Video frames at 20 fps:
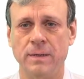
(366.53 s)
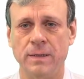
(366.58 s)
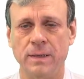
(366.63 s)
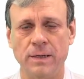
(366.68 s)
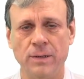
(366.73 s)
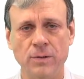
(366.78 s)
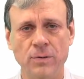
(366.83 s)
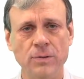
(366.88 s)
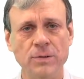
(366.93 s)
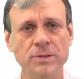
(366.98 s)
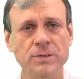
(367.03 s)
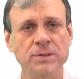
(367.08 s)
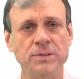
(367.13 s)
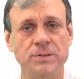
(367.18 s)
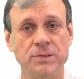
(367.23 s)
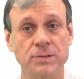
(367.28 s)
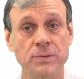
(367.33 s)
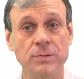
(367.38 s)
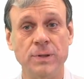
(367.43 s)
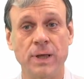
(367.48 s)
In order to
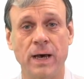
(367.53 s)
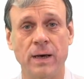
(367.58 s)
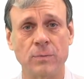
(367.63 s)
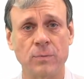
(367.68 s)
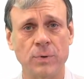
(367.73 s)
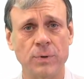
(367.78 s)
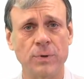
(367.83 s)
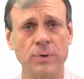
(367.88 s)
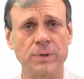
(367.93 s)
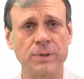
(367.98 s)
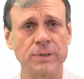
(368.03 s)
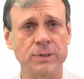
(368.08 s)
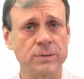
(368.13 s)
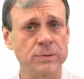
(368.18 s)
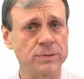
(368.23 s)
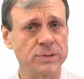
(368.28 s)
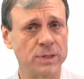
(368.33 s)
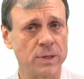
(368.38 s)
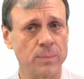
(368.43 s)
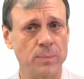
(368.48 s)
do that, we're going to
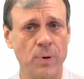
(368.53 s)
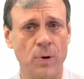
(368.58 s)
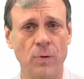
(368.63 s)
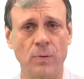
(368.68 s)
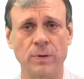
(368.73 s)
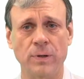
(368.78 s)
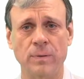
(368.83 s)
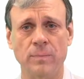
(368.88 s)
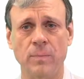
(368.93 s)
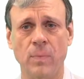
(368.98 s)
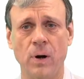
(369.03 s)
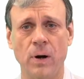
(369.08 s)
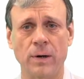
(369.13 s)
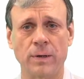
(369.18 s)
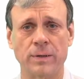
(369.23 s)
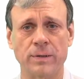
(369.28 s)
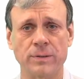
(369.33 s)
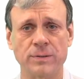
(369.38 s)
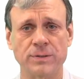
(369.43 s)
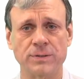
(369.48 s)
use component
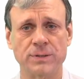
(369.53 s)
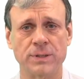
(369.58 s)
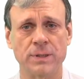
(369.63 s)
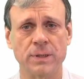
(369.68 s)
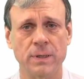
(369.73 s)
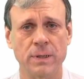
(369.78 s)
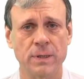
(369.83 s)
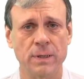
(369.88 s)
markers.